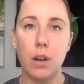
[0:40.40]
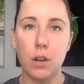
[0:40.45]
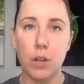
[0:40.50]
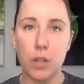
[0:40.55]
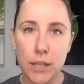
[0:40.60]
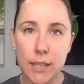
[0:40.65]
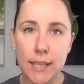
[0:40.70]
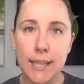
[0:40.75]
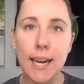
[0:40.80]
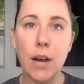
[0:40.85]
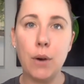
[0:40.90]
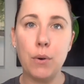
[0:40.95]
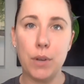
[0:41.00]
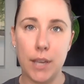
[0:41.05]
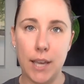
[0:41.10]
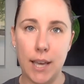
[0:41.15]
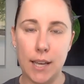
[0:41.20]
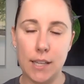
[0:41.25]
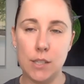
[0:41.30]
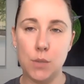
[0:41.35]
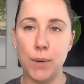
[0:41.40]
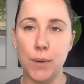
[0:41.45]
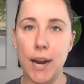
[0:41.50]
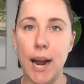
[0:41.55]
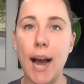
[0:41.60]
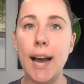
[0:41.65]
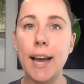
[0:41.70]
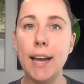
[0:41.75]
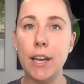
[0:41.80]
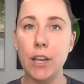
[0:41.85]
clean out kit. When
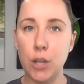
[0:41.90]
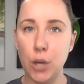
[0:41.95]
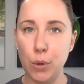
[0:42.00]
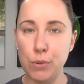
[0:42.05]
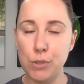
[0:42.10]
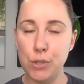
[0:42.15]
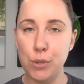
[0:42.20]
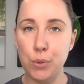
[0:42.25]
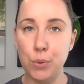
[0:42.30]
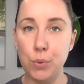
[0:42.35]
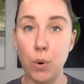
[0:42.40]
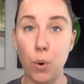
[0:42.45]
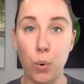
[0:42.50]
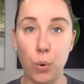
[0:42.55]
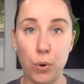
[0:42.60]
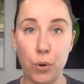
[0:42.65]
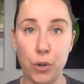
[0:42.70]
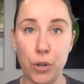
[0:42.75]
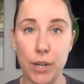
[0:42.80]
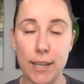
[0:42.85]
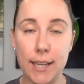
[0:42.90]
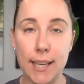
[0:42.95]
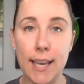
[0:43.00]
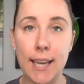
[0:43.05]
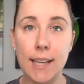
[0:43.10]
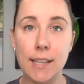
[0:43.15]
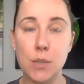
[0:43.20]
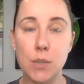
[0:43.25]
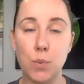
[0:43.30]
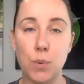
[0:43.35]
I go to order a
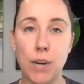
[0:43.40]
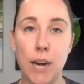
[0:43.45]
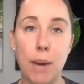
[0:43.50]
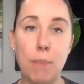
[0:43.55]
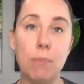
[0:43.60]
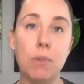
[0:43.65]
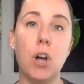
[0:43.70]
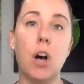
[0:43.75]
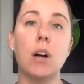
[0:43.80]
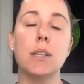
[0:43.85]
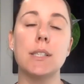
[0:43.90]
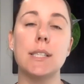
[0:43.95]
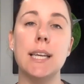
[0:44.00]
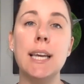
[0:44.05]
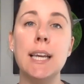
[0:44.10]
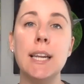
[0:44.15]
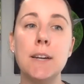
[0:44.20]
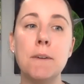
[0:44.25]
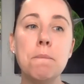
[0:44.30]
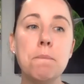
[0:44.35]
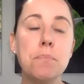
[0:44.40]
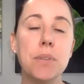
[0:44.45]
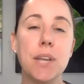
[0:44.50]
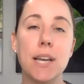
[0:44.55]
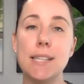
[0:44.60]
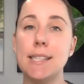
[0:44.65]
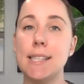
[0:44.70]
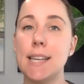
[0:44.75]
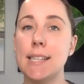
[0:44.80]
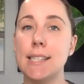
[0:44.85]
kit, when I'm logged in,
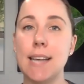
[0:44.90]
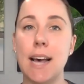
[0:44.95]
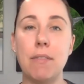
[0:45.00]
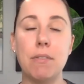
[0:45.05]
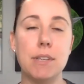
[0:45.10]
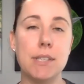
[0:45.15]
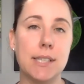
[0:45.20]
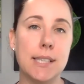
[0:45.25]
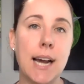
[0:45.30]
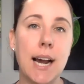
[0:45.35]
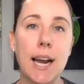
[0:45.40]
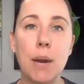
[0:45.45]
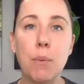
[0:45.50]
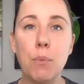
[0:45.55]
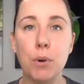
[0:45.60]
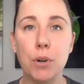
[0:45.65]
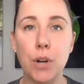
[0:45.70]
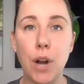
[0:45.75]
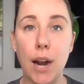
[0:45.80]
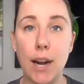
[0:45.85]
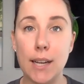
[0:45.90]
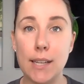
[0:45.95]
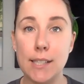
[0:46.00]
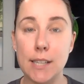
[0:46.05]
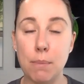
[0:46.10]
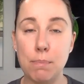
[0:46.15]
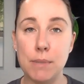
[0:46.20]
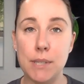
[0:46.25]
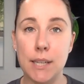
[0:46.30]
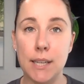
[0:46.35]
it says at this time we're not
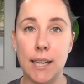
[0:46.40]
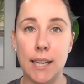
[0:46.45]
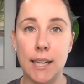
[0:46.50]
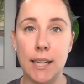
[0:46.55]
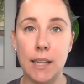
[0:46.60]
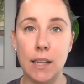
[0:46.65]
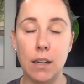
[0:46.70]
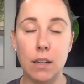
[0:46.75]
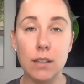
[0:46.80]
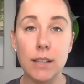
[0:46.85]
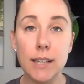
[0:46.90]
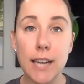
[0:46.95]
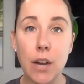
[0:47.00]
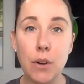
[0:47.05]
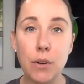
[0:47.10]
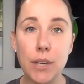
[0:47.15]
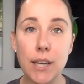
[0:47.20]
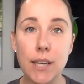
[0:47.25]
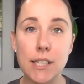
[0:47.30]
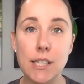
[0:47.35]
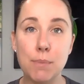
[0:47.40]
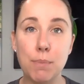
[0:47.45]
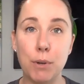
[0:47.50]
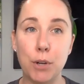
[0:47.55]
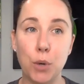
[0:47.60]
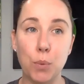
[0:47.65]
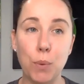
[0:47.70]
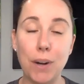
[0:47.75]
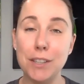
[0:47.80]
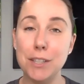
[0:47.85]
accepting any clean out kits, but
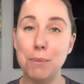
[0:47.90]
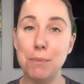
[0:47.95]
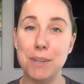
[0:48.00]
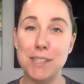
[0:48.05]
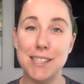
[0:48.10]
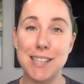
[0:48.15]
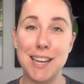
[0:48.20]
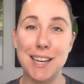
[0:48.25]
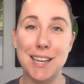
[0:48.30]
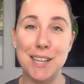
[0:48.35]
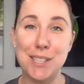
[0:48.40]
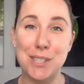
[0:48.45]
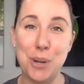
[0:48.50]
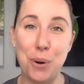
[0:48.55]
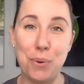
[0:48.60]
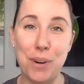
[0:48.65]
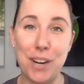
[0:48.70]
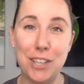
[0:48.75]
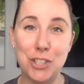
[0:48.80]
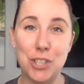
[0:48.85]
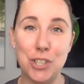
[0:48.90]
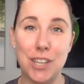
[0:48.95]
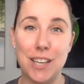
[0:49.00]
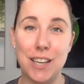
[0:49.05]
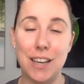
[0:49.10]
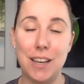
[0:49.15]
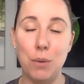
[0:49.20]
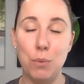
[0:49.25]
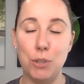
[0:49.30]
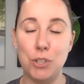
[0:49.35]
you're welcome to send a donation
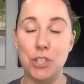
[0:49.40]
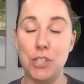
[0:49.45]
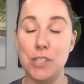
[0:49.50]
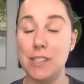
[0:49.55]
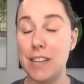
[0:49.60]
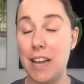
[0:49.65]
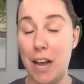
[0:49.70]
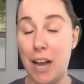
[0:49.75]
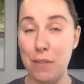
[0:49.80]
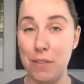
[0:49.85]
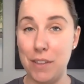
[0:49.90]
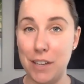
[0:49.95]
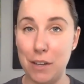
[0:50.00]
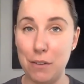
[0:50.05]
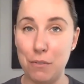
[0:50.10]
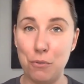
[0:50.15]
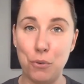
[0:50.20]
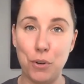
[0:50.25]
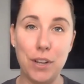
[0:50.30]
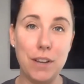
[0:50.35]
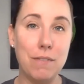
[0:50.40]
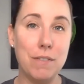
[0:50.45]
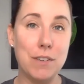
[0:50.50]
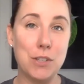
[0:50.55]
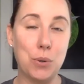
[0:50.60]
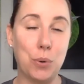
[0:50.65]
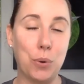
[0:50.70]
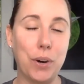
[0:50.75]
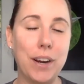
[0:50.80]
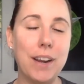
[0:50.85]
kit, which is how they get free
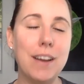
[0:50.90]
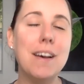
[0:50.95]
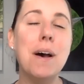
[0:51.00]
inventory.